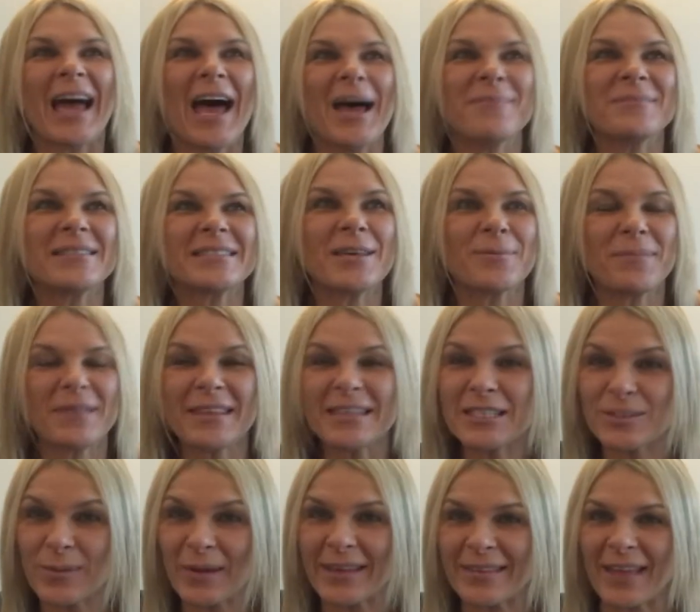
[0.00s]
But
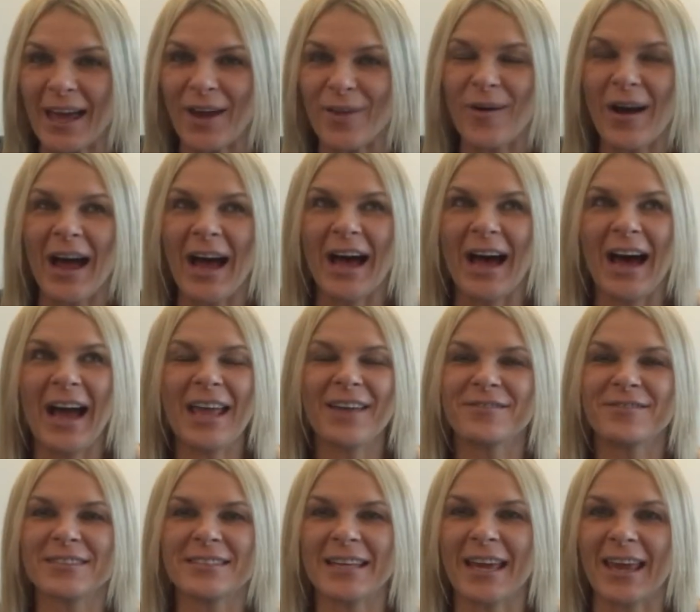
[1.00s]
this week though, I
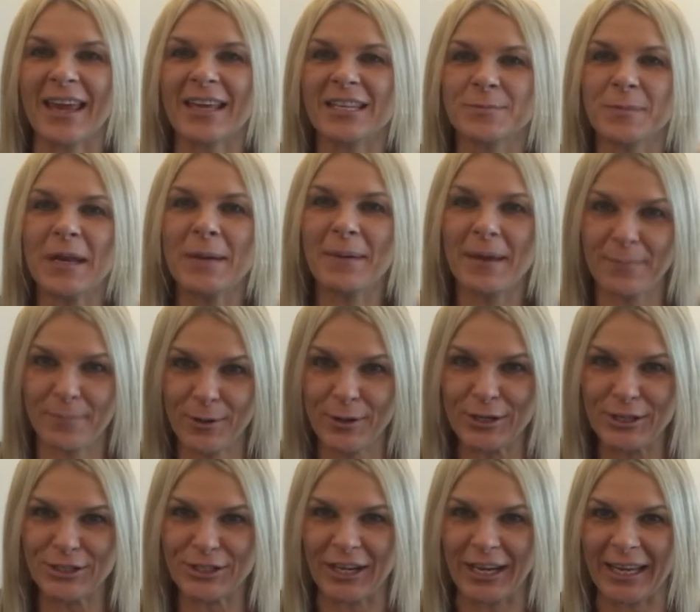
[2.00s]
have to say it's been a bit
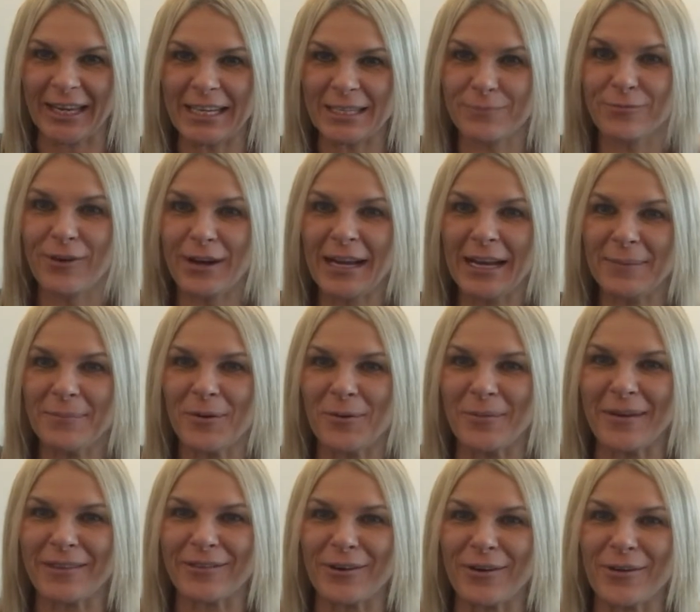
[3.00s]
punishing, and he's really put
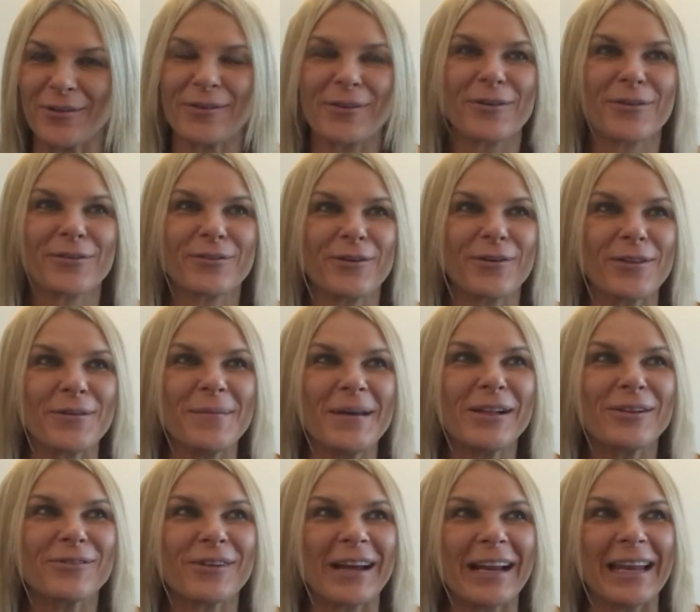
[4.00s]
me through the
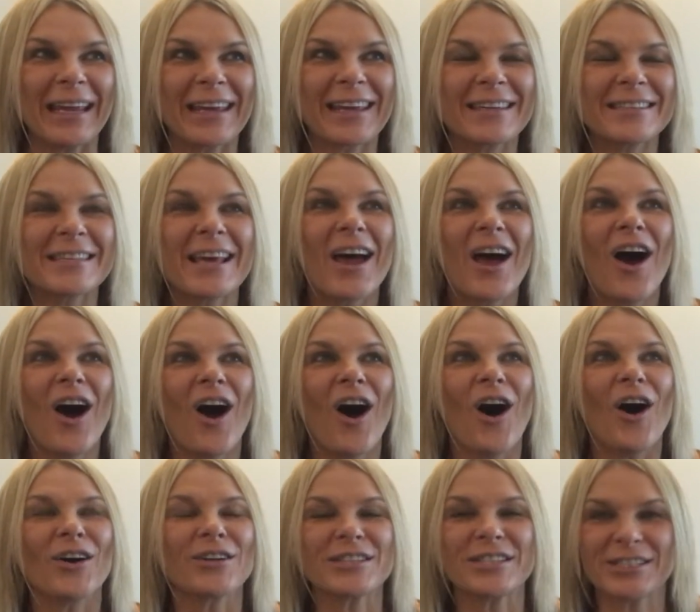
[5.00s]
mill really, because
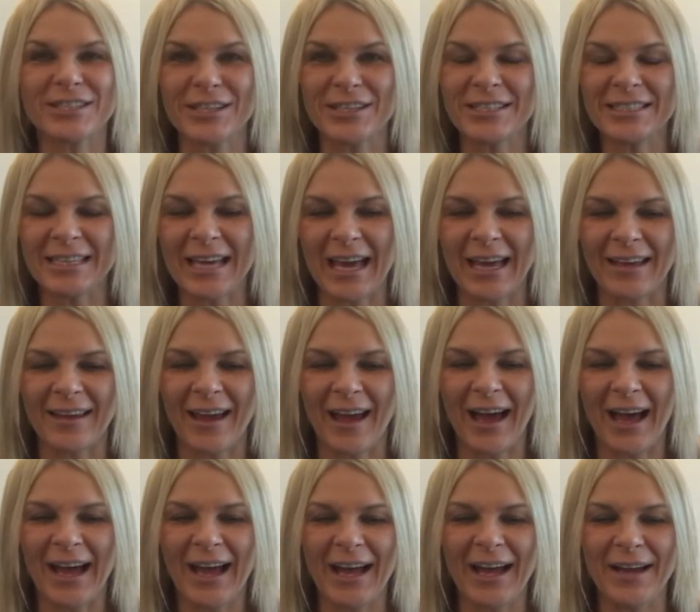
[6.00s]
on Sunday,
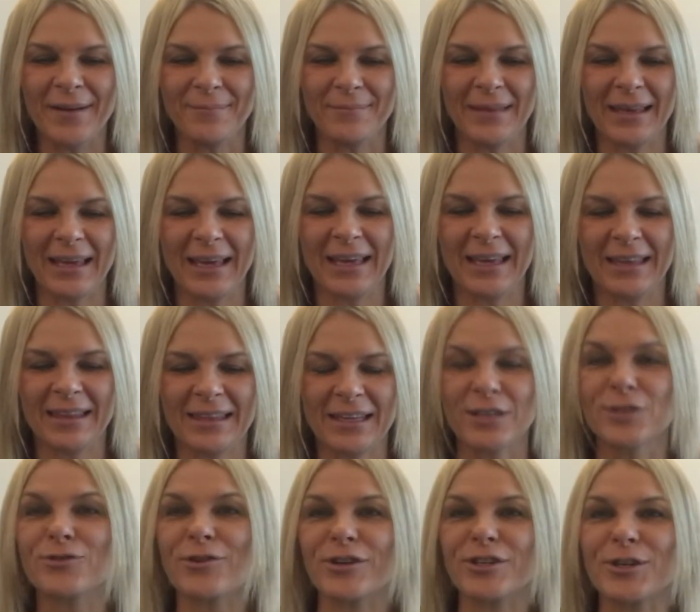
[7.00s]
the
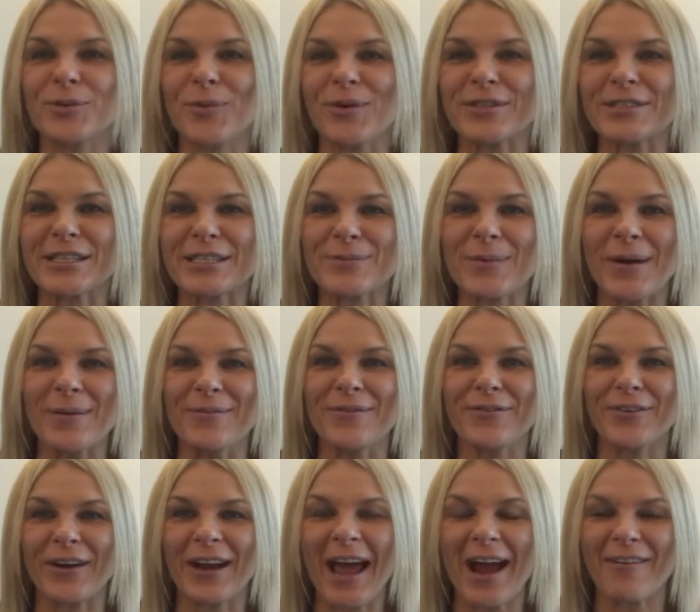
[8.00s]
instruction was to swim
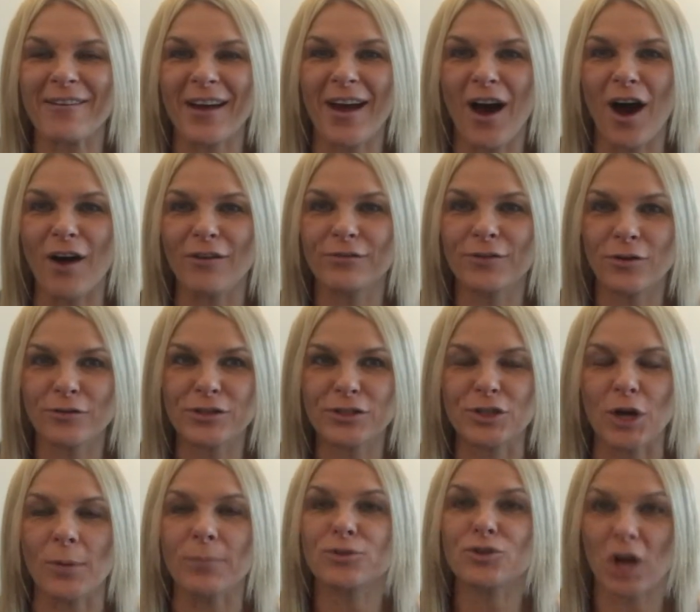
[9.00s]
for an hour and a half
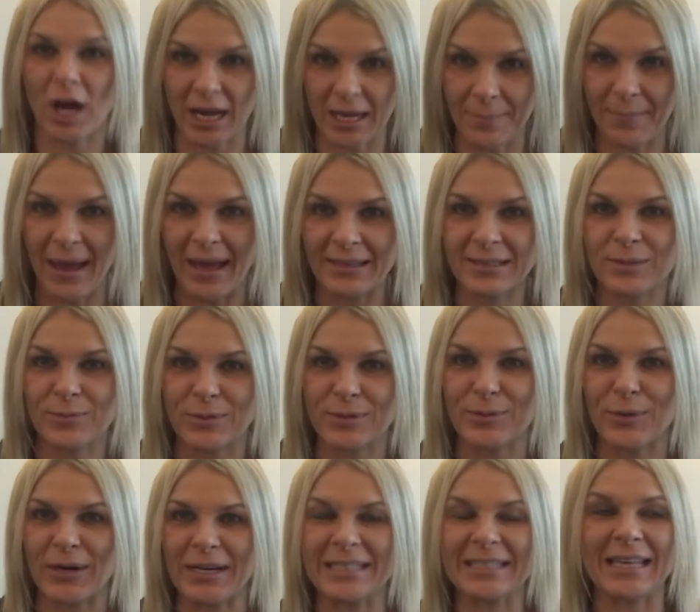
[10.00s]
non-stop, try your best was
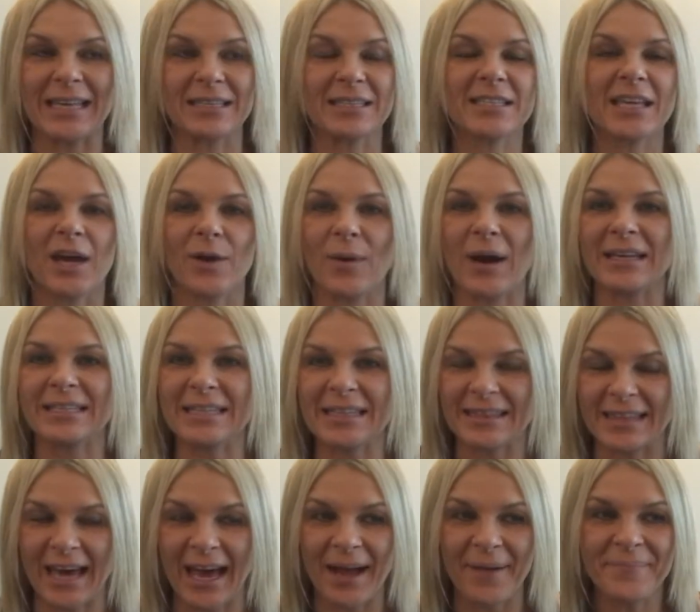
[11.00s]
what he said. So I did
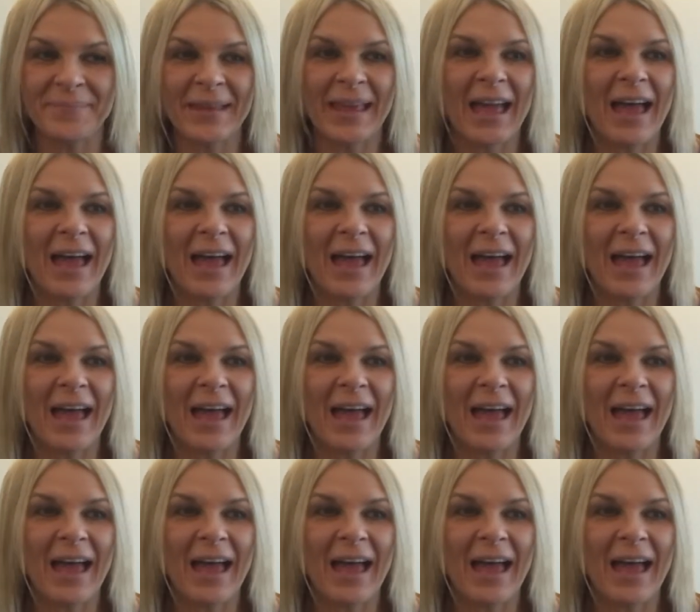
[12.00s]
that.